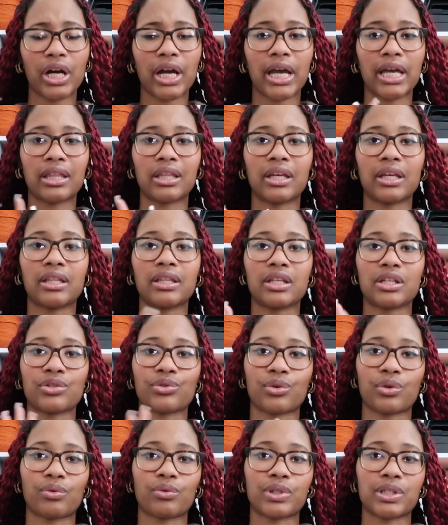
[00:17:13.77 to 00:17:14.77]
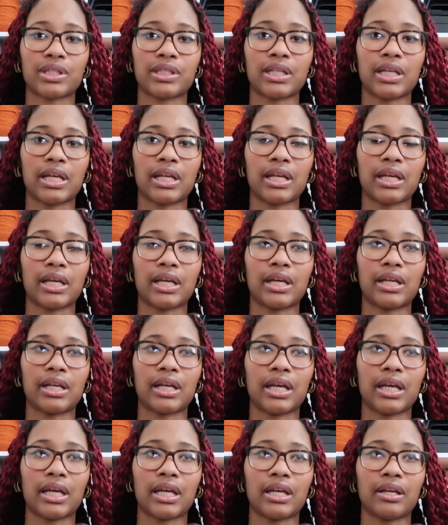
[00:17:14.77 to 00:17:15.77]
And then this one was knitted
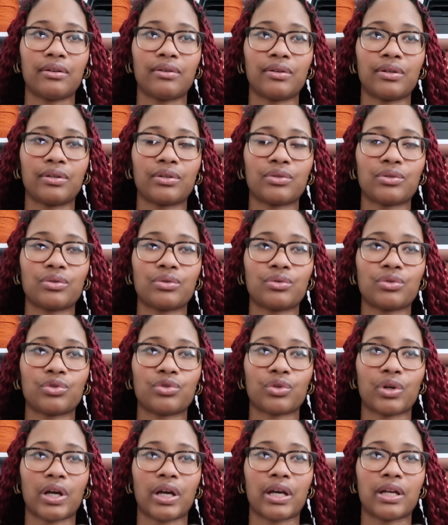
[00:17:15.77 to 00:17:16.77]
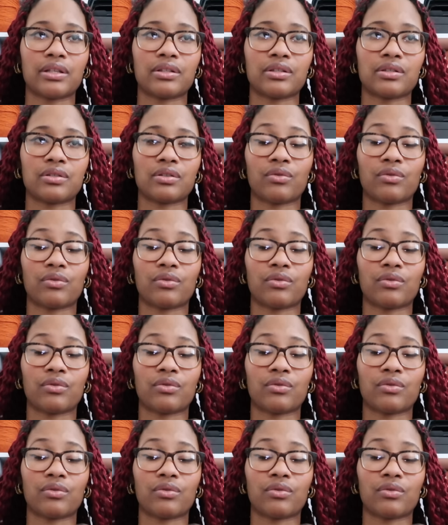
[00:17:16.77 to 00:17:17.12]
in two strands.